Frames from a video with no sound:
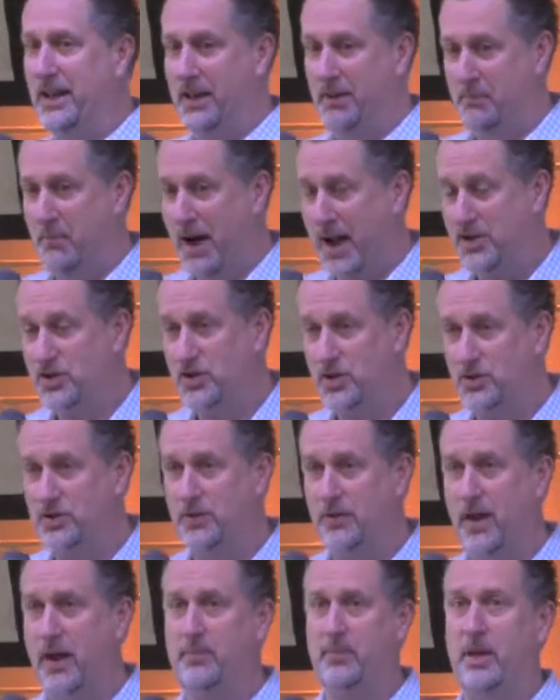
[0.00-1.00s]
in my
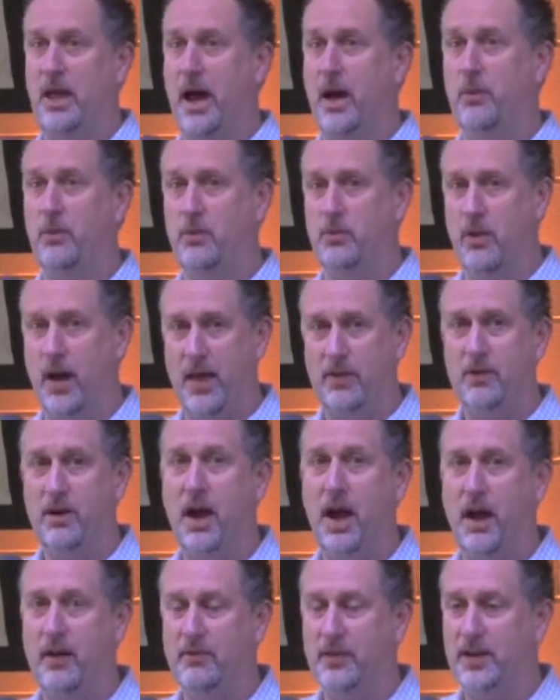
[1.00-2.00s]
church family I would rather
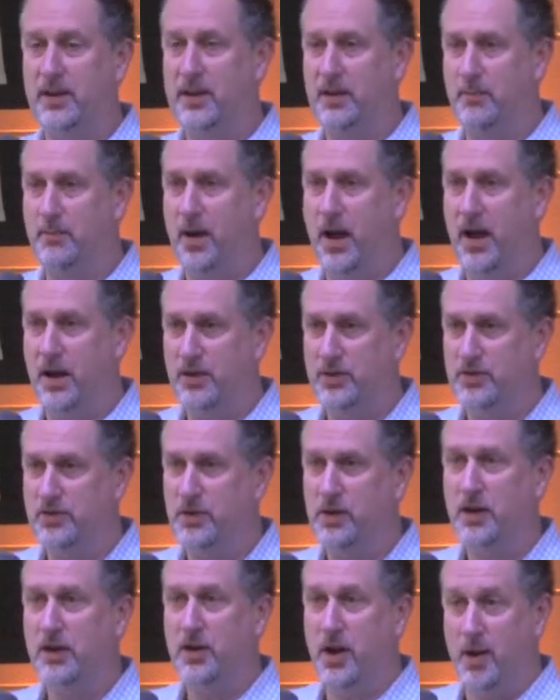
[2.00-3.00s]
have than Kim Myers.